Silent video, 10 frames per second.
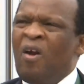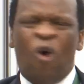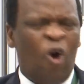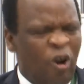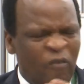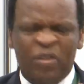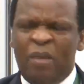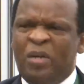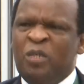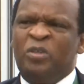All of them
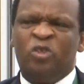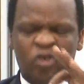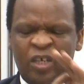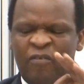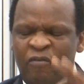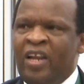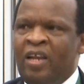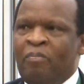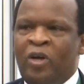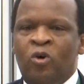must be treated fairly
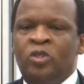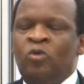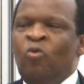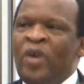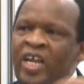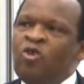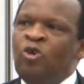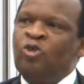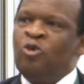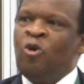because we
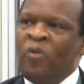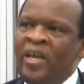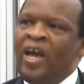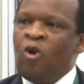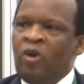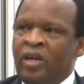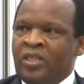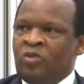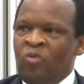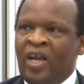don't know. We are
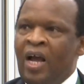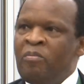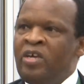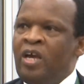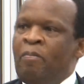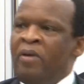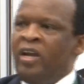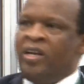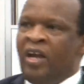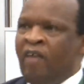lawyers. We come here
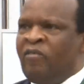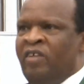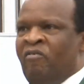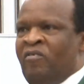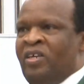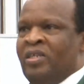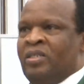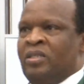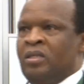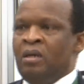paid hefty fees.